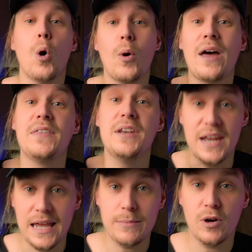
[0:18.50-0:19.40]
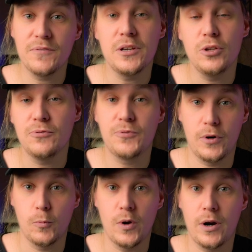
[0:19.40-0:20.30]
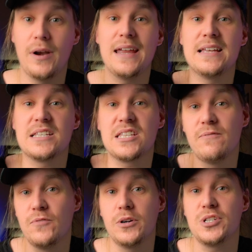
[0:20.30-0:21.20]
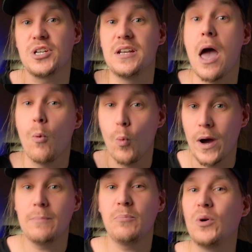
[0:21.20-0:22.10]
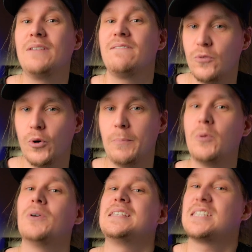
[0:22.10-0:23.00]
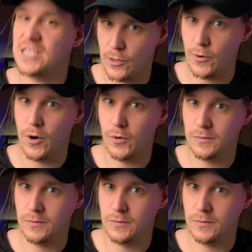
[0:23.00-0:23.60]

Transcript: Alright, the name of the new firmware is the version 1.4.0.